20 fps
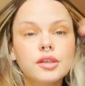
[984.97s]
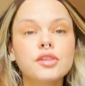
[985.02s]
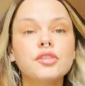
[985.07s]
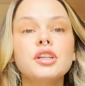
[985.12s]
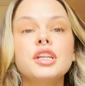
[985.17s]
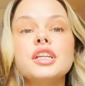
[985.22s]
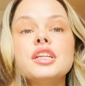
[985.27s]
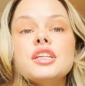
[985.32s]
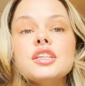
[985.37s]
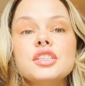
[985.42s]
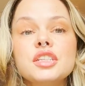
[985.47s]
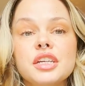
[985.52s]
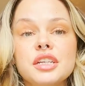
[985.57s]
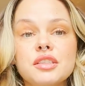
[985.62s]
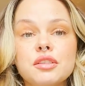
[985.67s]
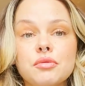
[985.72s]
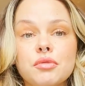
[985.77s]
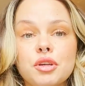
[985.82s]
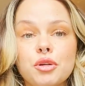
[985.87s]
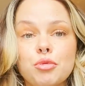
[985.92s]
really need to get
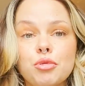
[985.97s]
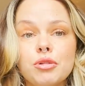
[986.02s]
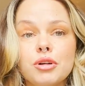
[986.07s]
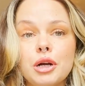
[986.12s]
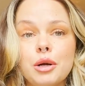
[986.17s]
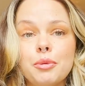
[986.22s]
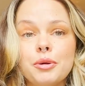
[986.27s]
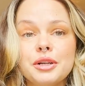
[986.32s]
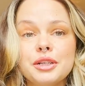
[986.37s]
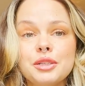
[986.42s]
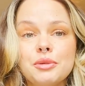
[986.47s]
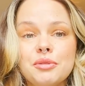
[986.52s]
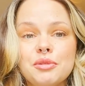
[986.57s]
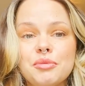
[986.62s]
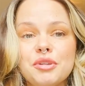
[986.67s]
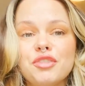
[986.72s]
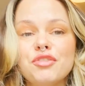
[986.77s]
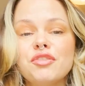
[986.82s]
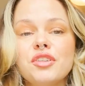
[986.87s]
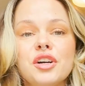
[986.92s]
something proper to put
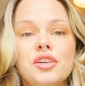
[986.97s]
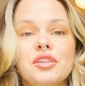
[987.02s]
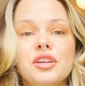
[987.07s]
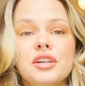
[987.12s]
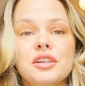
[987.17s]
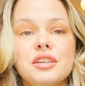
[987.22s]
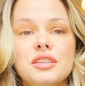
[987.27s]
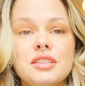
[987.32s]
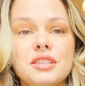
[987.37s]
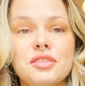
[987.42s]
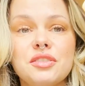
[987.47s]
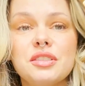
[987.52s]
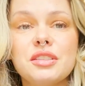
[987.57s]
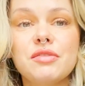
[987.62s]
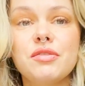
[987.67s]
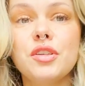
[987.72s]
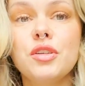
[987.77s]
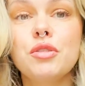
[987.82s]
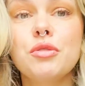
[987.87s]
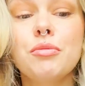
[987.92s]
my phone on because I just have
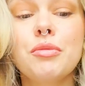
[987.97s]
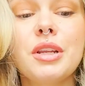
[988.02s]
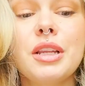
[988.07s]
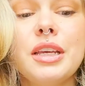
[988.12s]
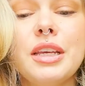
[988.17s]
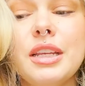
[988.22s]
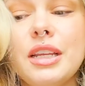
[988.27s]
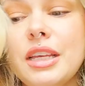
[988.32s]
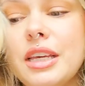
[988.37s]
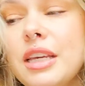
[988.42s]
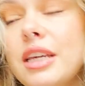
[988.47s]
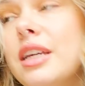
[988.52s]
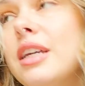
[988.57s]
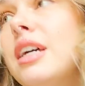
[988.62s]
you completely